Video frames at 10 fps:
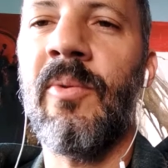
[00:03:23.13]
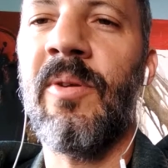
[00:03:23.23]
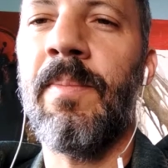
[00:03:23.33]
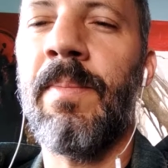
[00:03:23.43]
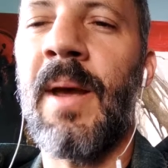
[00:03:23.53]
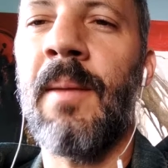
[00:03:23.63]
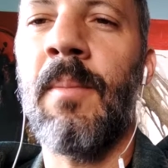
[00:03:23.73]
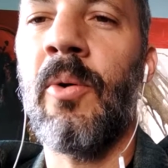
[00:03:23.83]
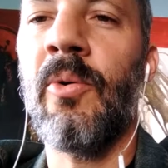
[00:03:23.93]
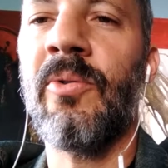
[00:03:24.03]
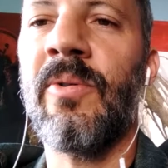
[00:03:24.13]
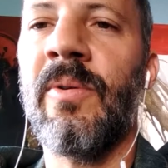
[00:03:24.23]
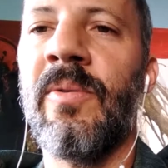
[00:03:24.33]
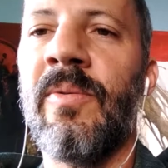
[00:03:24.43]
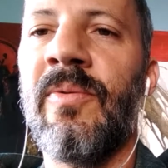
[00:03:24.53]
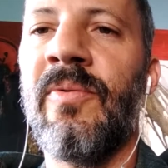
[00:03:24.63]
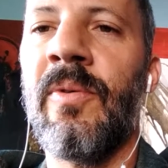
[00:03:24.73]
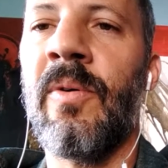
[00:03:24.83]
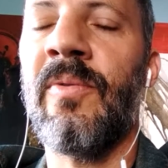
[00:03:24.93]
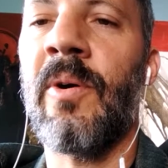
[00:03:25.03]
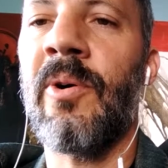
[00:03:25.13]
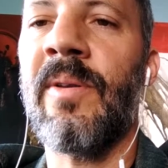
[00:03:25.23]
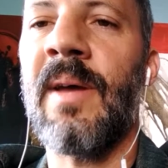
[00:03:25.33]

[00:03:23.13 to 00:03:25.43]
We spend most of our